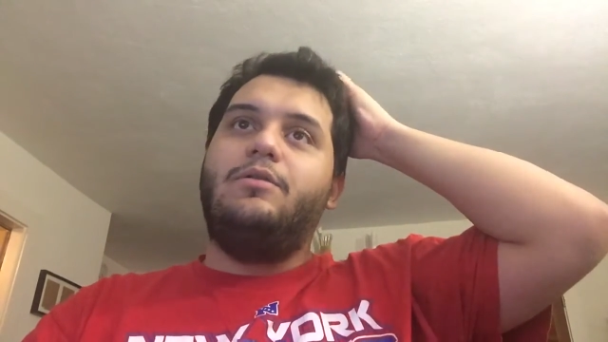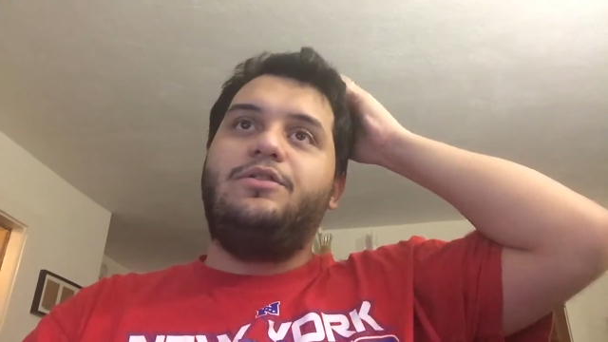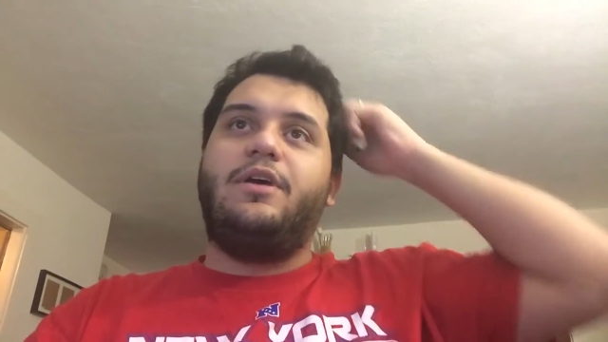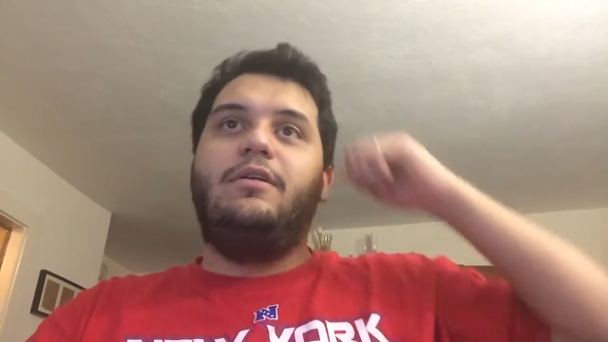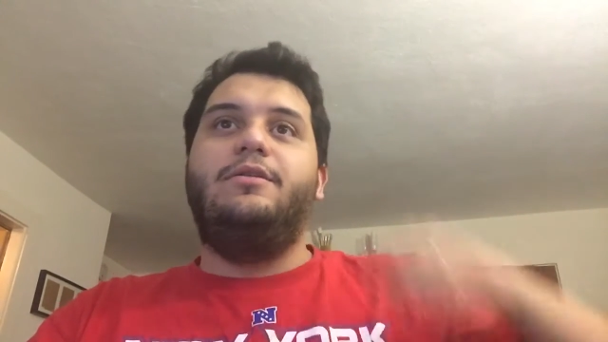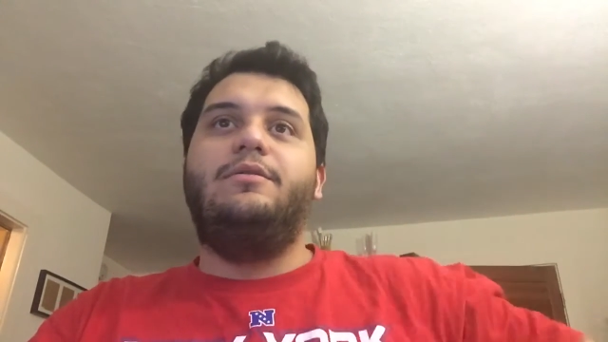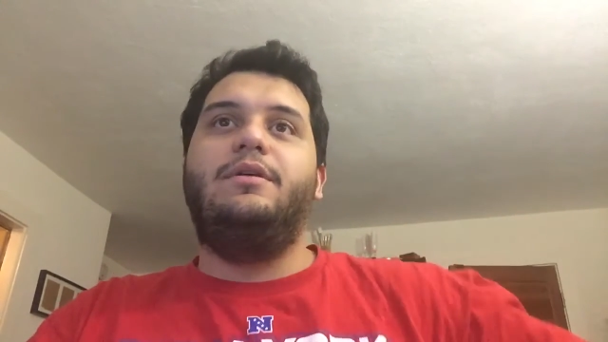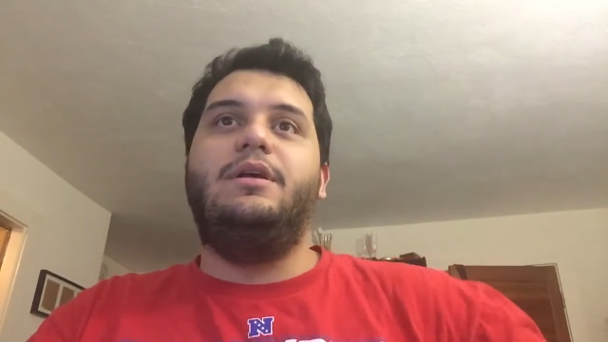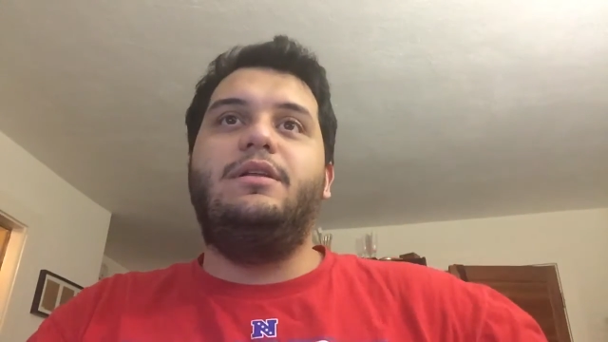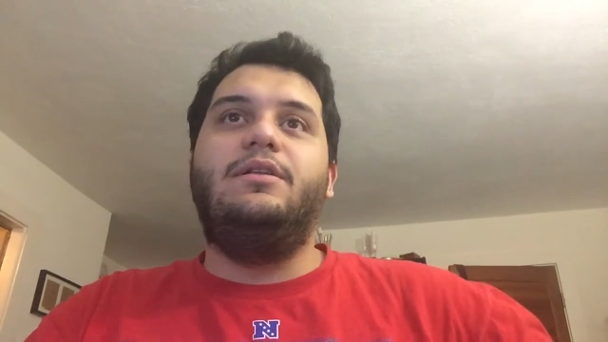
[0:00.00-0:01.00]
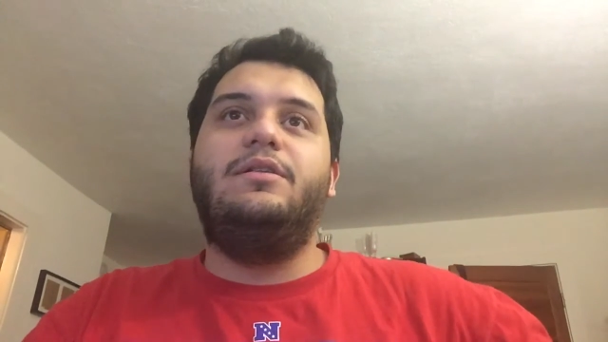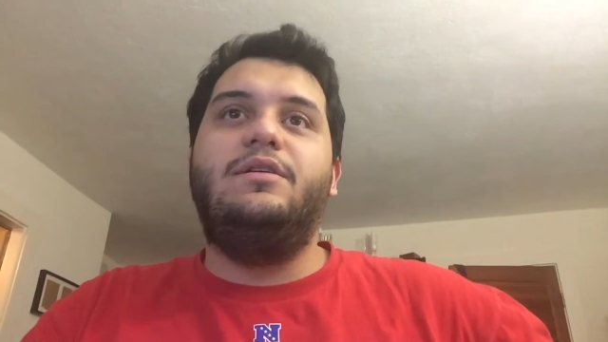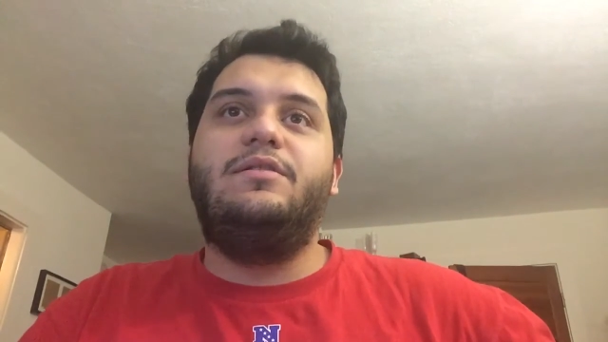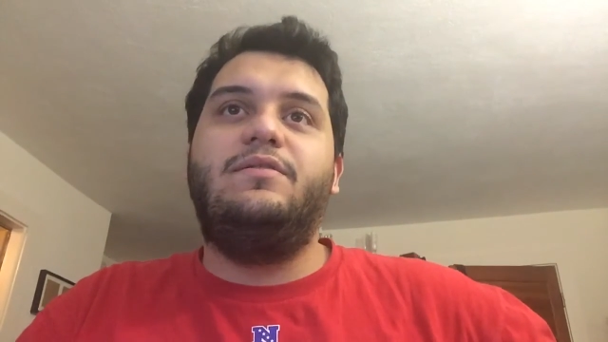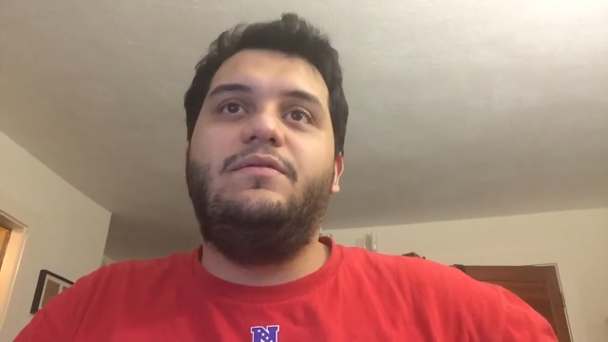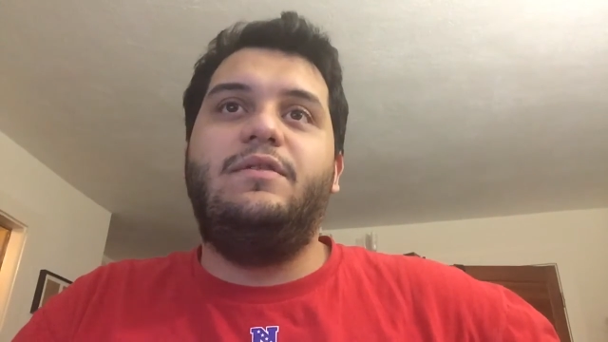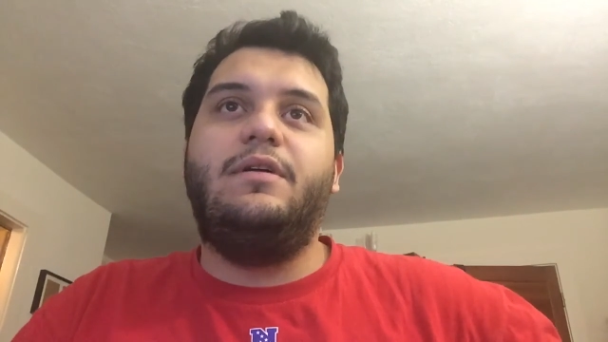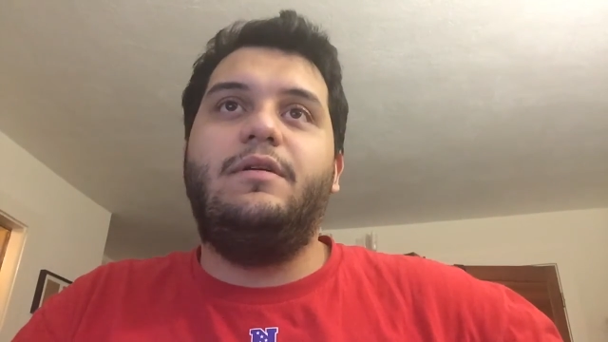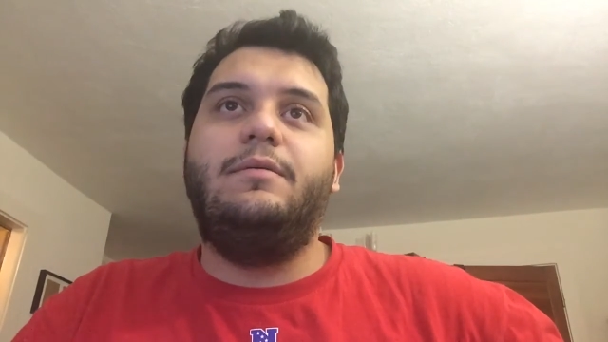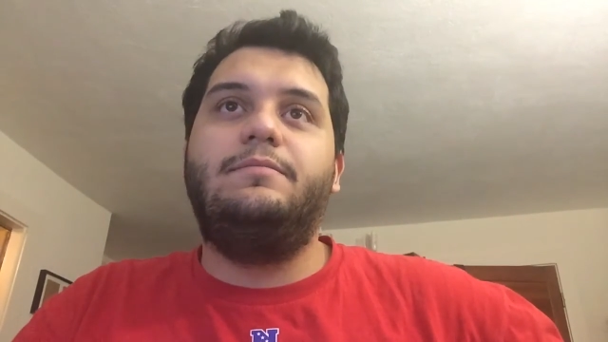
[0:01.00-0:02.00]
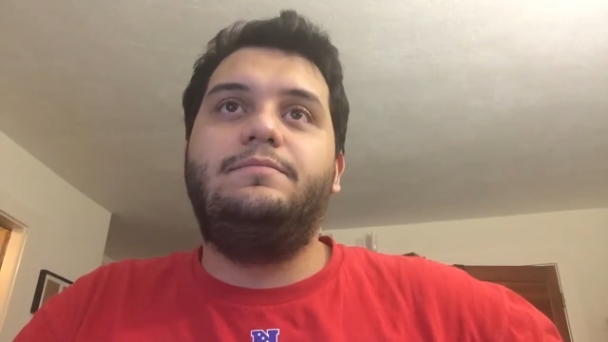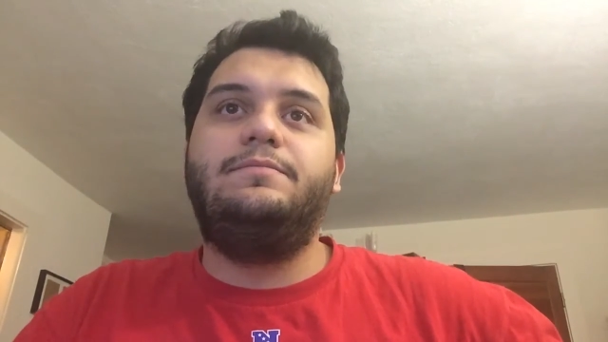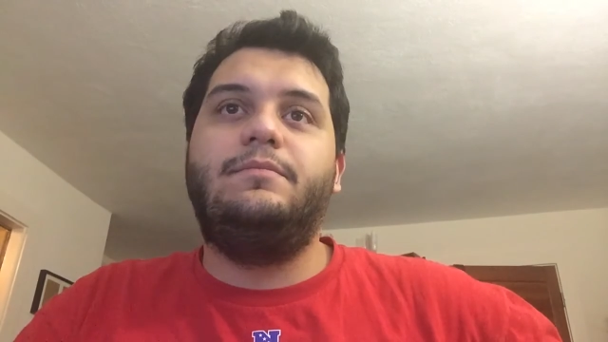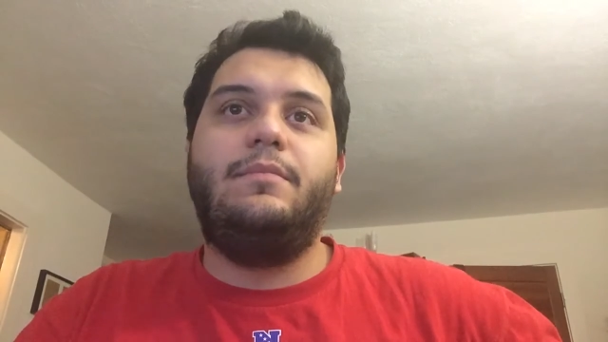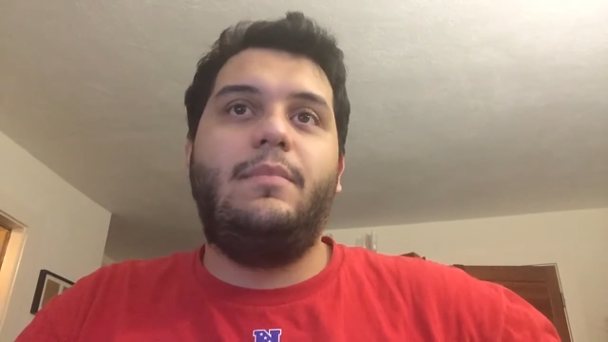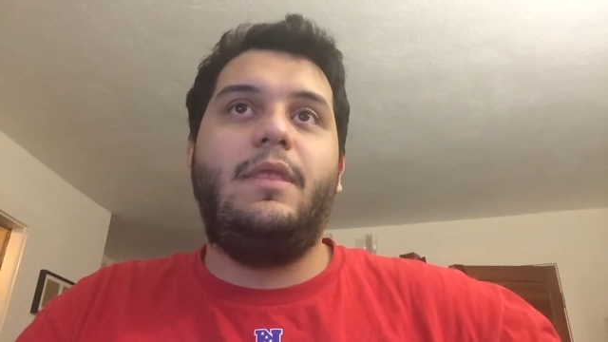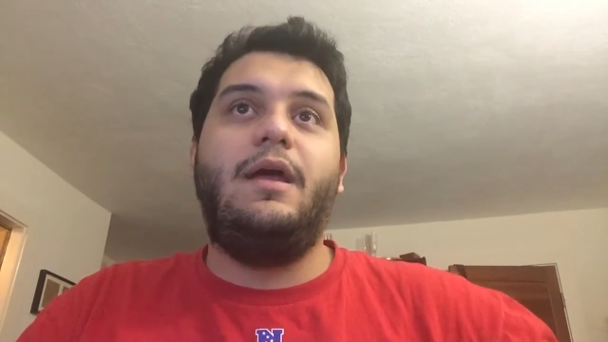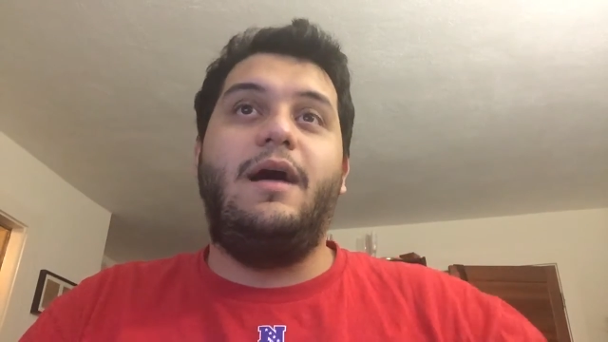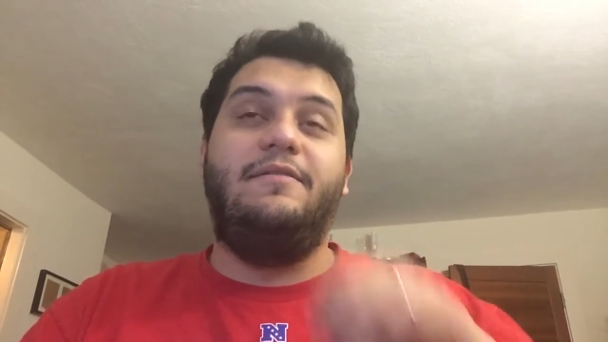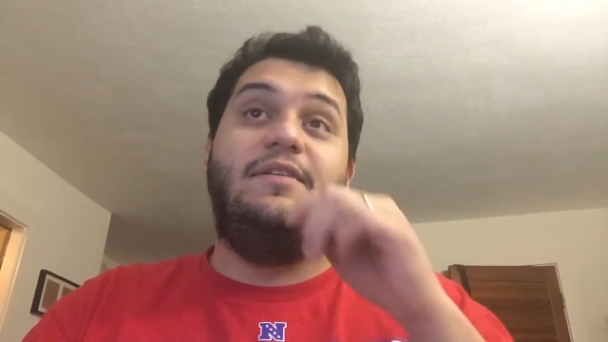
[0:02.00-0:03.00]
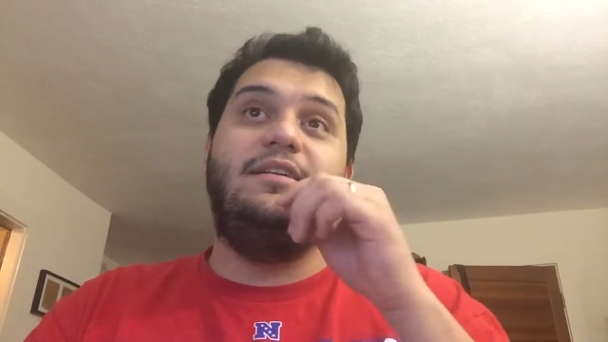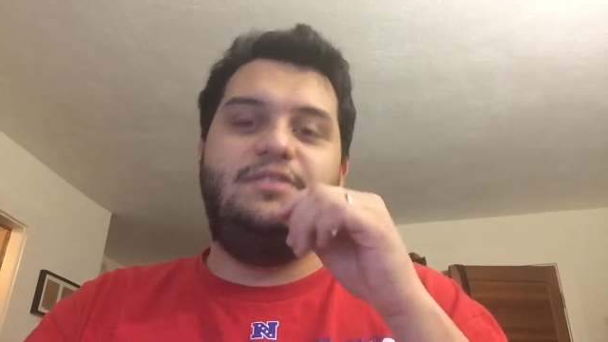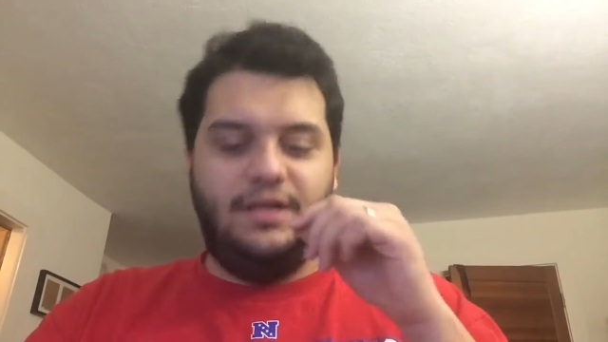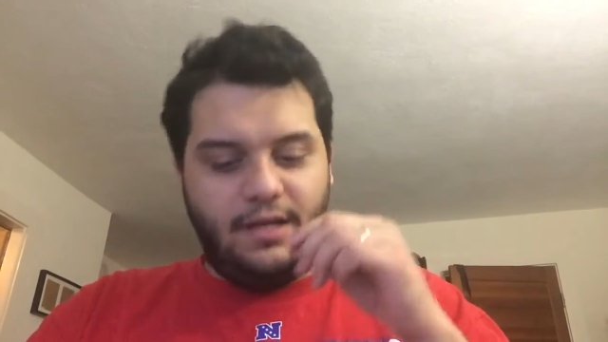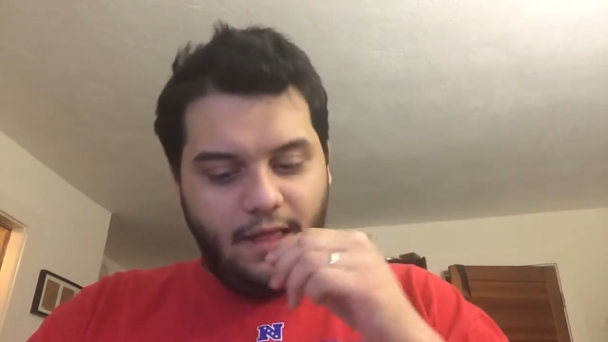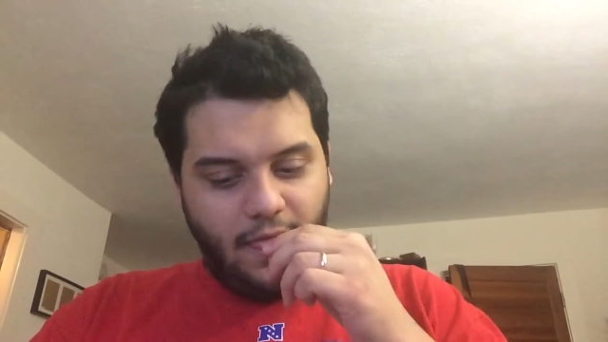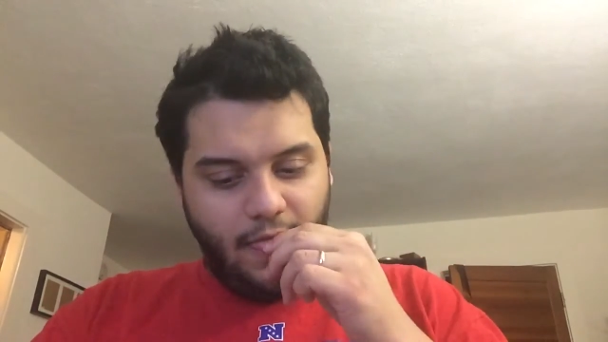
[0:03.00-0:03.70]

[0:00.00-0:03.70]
tell you in this very Avanti